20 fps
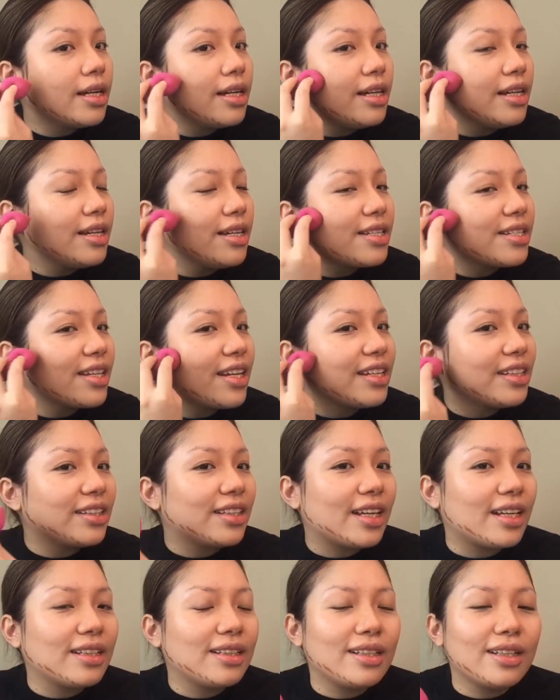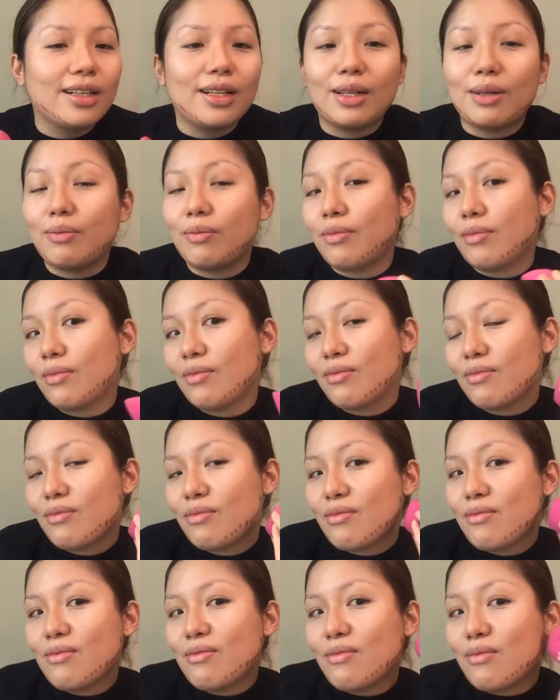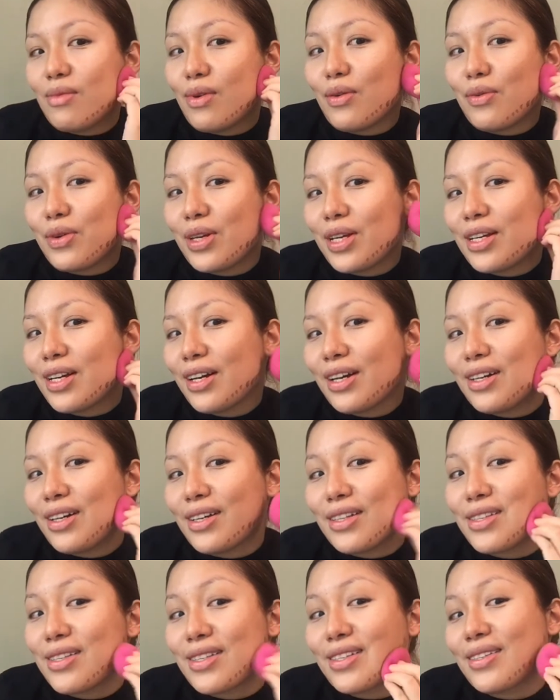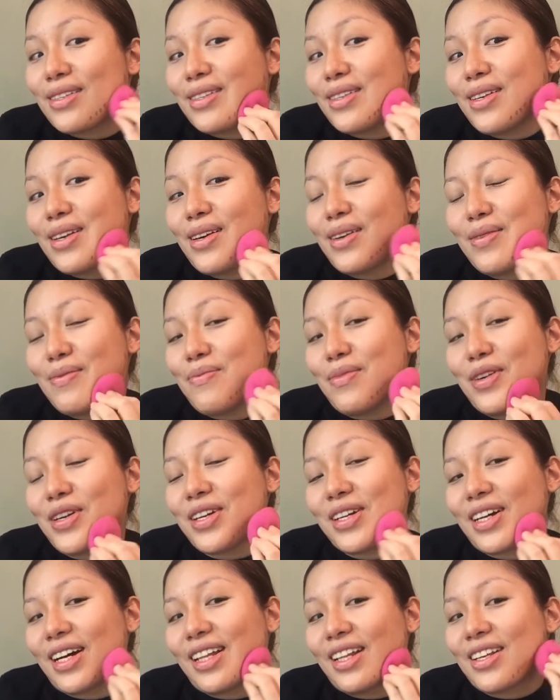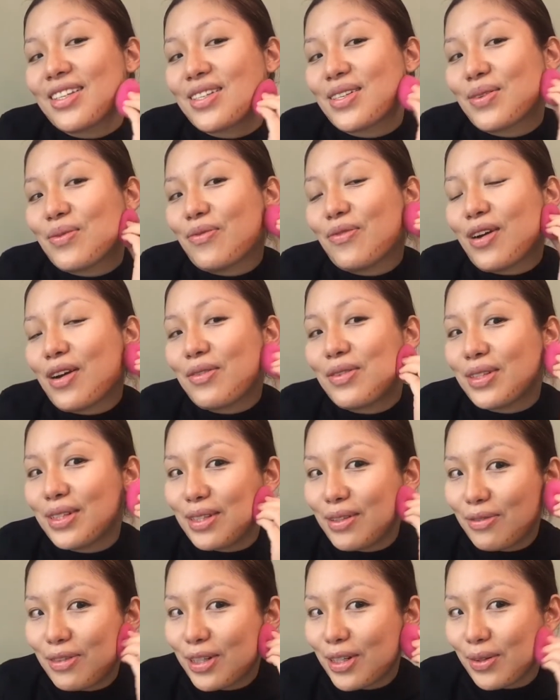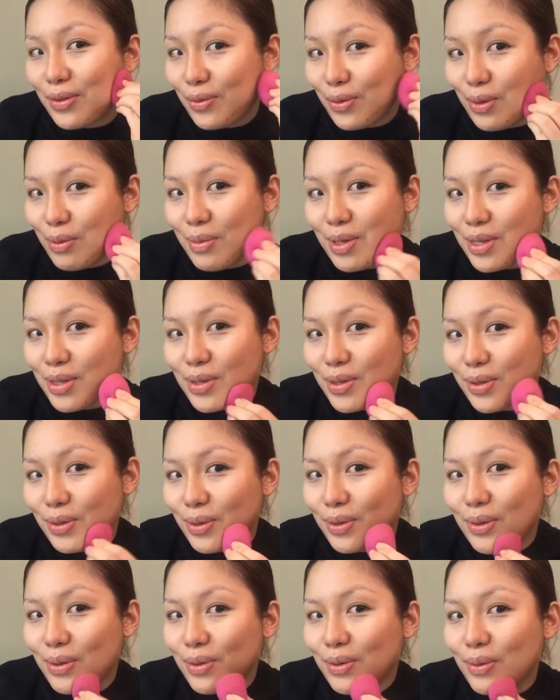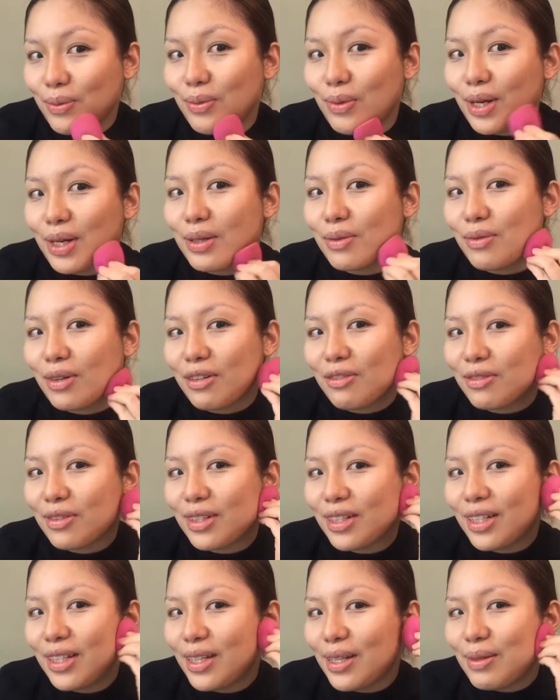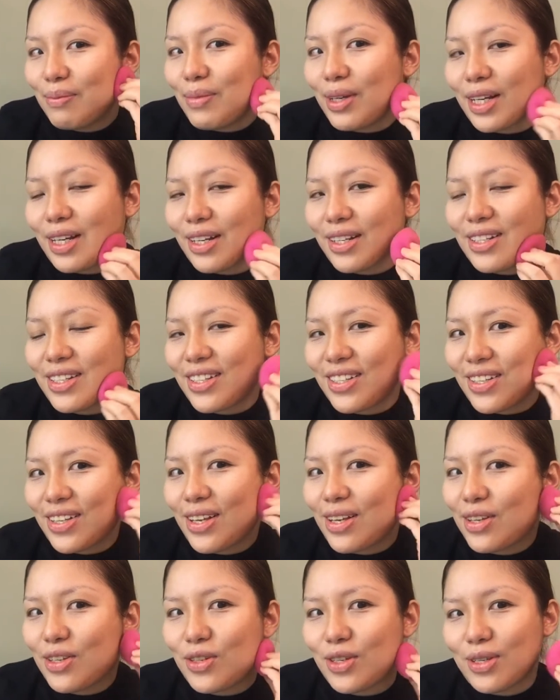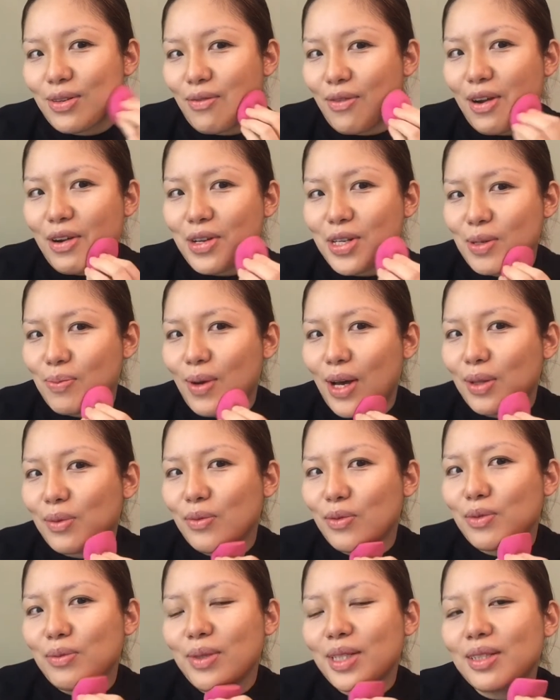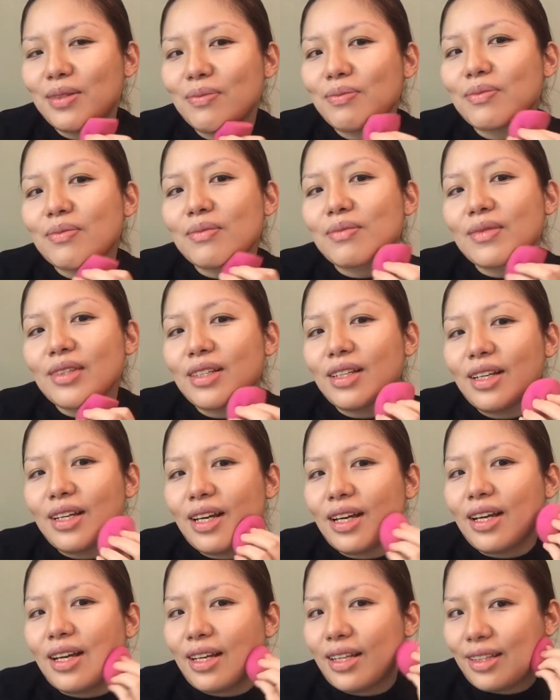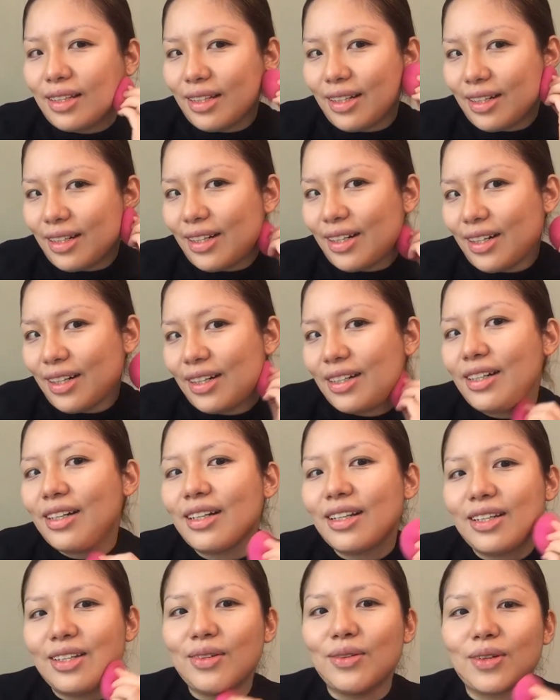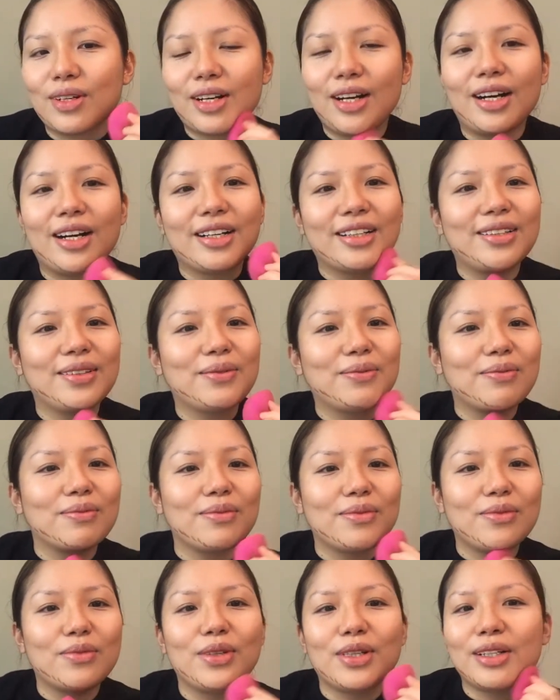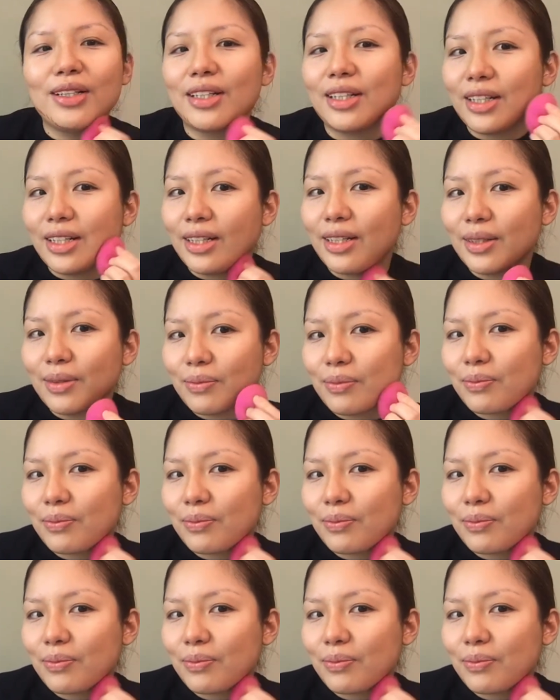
he said that Maria Callas is a very difficult woman to work with because she's a very smart woman, and you can't really